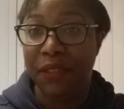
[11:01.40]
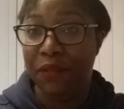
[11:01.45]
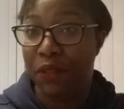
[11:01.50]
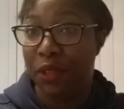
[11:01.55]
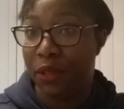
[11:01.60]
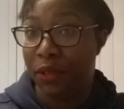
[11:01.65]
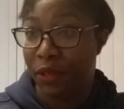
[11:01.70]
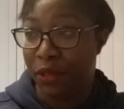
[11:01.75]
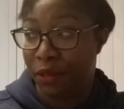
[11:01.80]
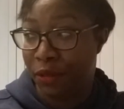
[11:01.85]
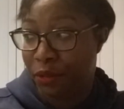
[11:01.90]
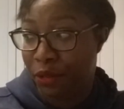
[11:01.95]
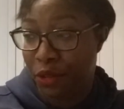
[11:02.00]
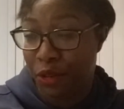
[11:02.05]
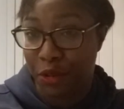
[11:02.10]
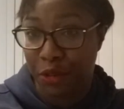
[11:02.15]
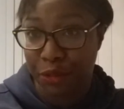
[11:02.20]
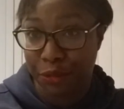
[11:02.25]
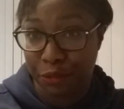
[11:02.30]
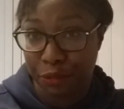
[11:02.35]
even though the
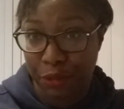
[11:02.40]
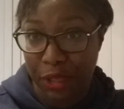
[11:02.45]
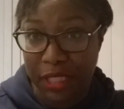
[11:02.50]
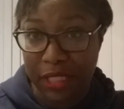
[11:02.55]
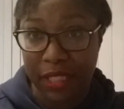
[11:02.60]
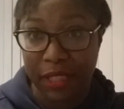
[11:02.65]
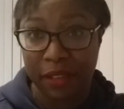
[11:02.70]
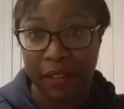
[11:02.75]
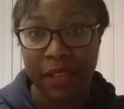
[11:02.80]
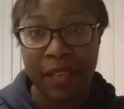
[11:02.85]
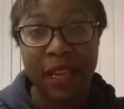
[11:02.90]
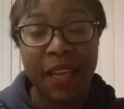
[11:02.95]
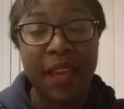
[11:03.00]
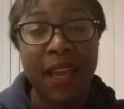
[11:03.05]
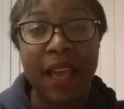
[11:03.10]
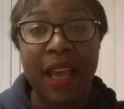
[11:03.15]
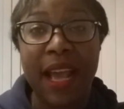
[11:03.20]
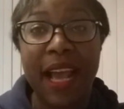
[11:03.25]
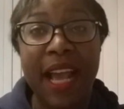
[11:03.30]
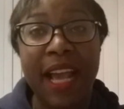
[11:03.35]
door is right there.
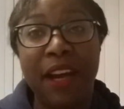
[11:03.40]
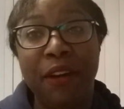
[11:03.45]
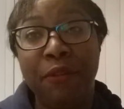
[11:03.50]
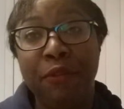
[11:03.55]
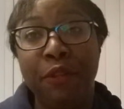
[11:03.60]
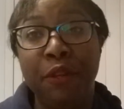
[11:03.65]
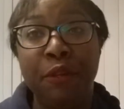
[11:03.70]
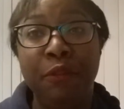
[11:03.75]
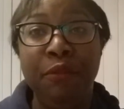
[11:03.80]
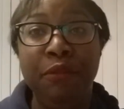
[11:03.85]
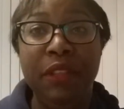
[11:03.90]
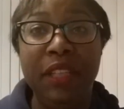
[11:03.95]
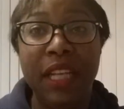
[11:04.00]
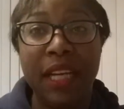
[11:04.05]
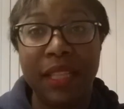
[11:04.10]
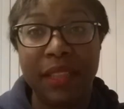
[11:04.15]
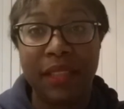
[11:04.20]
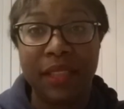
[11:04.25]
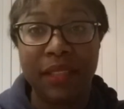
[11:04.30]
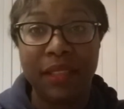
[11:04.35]
I don't know
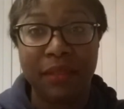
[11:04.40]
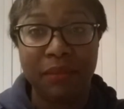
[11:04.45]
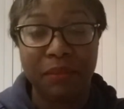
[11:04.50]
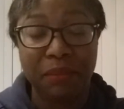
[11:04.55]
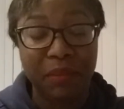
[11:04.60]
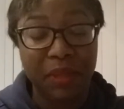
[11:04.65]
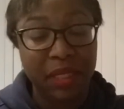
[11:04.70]
nothing.